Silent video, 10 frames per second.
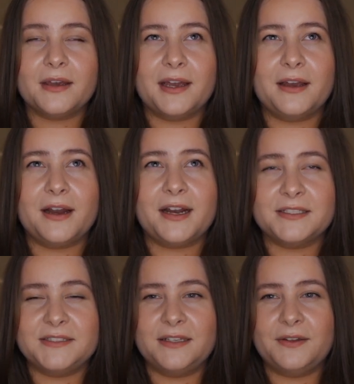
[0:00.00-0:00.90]
I
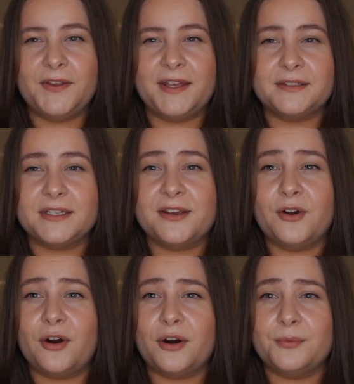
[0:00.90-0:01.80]
still think
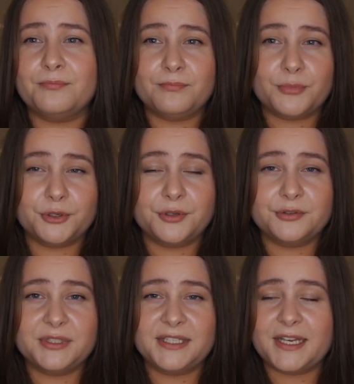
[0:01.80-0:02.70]
they are
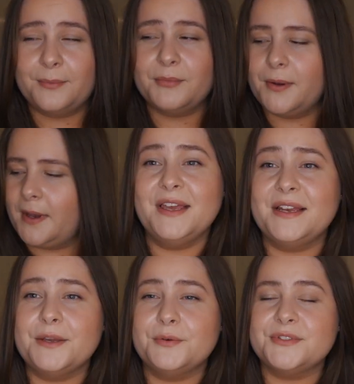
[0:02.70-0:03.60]
producing them.
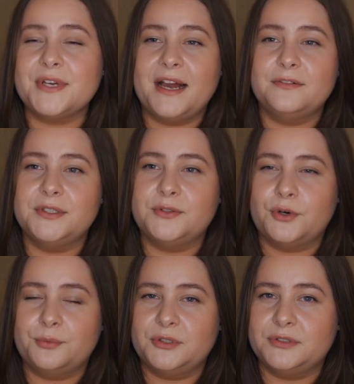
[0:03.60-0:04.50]
And they also have the
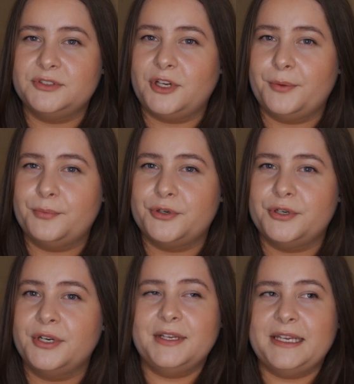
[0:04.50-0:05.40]
normal
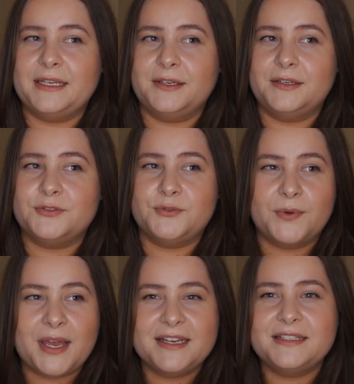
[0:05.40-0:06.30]
Cypre in
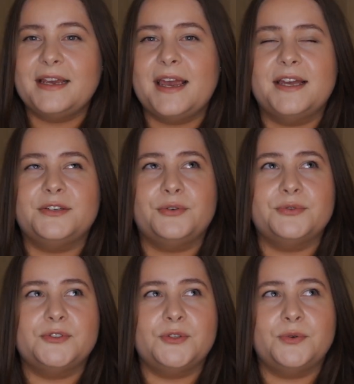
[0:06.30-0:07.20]
suede and
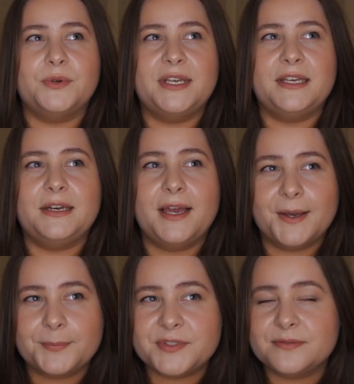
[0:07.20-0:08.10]
also in
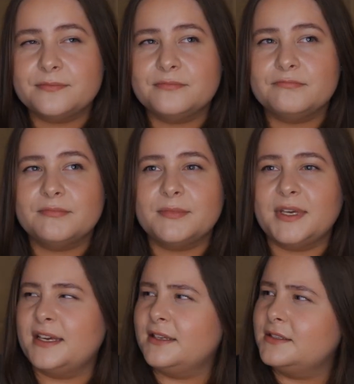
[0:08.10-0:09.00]
Epson.
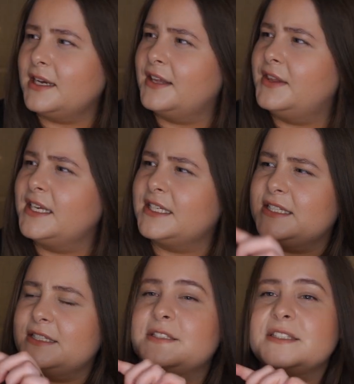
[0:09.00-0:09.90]
And I think
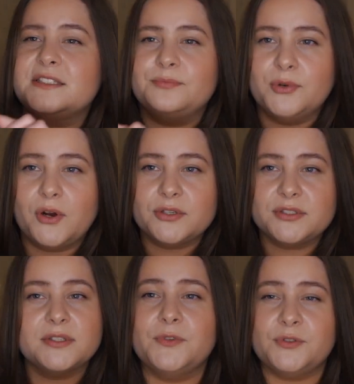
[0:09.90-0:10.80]
this is
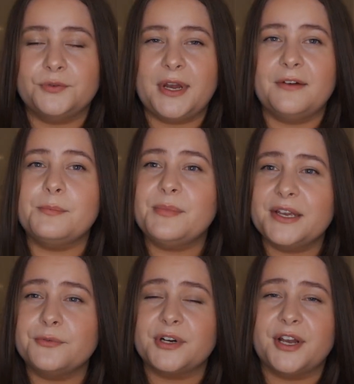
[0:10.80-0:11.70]
box. So you have a
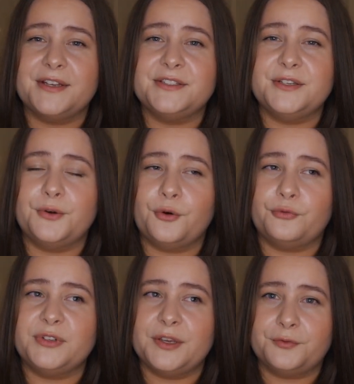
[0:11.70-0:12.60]
big variety
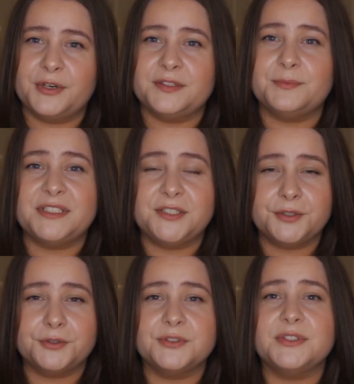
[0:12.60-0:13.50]
of different
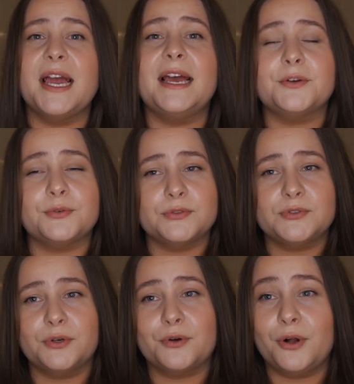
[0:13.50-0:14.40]
materials and
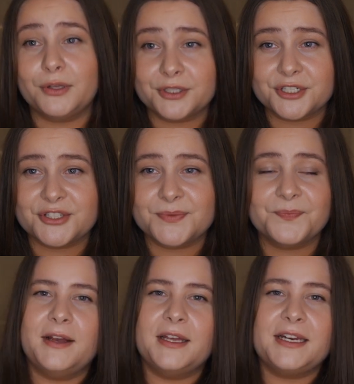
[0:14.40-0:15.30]
also colors.
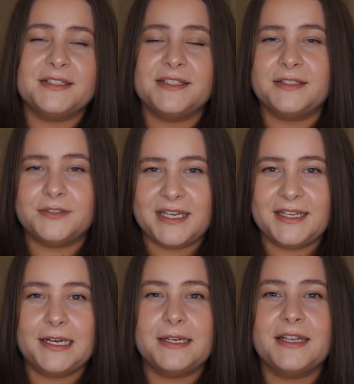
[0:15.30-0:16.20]
And as I
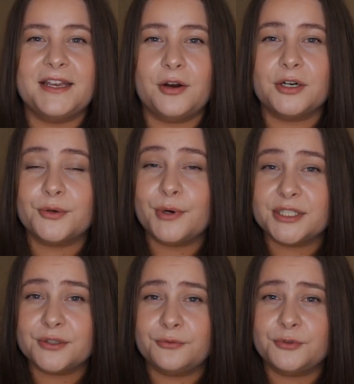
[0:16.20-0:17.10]
said, they are
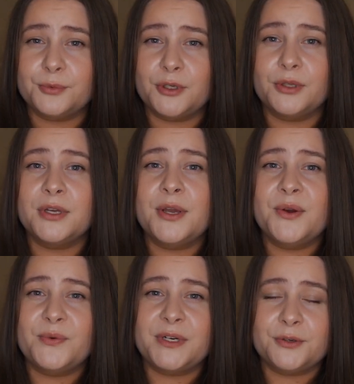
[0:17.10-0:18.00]
quite comfortable
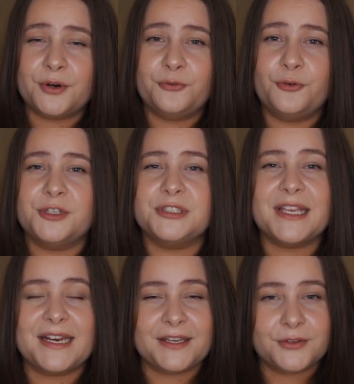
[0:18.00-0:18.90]
when you are first
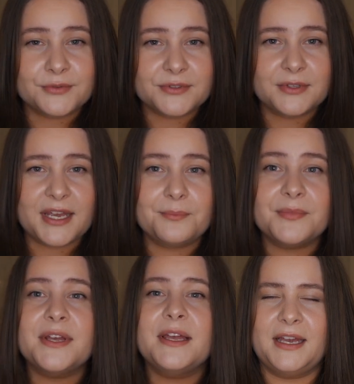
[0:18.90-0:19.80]
getting used to
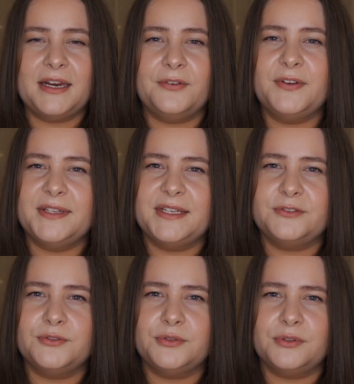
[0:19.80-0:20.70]
them. And I feel
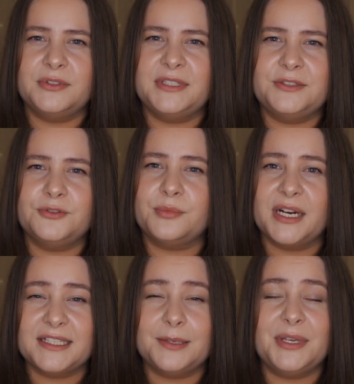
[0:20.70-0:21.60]
that you don't need to
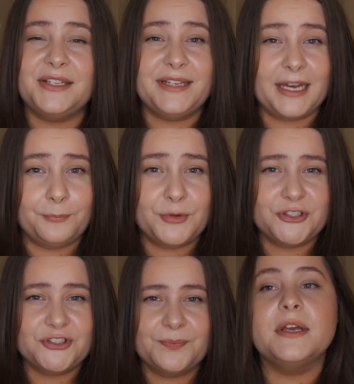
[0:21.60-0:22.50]
break them in that
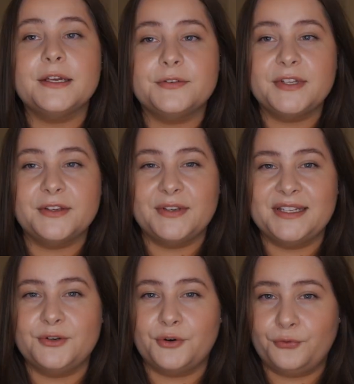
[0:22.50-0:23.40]
much if they
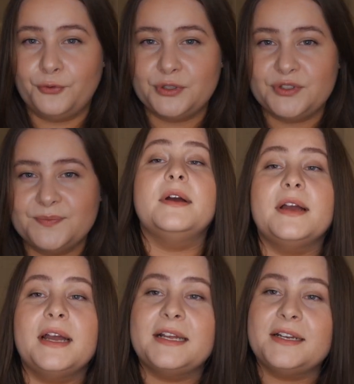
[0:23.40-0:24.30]
fit your foot.
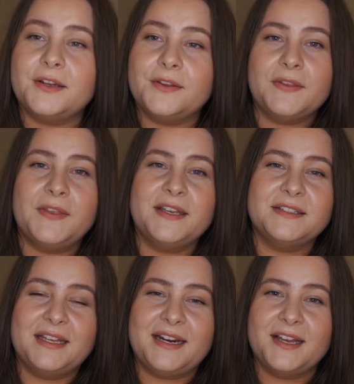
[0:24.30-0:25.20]
And another
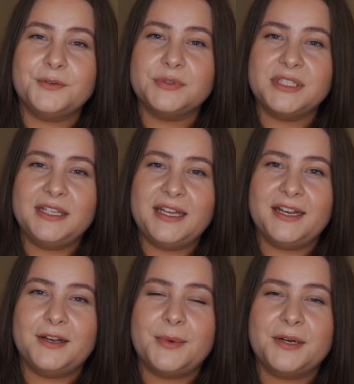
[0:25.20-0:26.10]
thing that I really
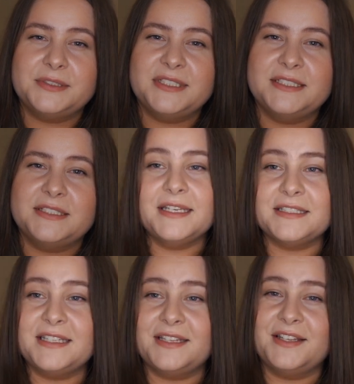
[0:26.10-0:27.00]
like about this
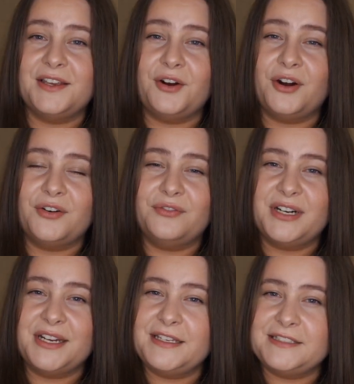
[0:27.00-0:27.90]
is that they are
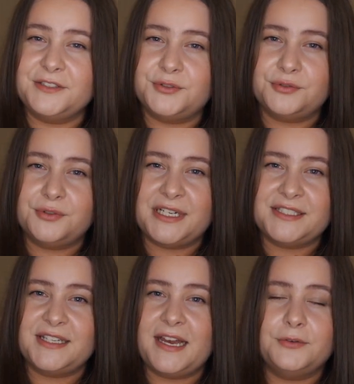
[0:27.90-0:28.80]
very easy to
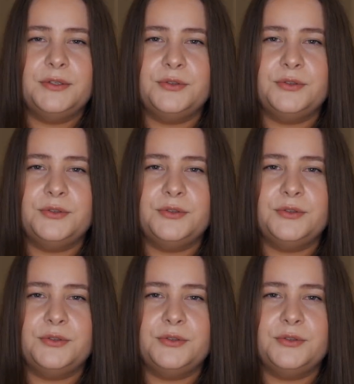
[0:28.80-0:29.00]
dress down.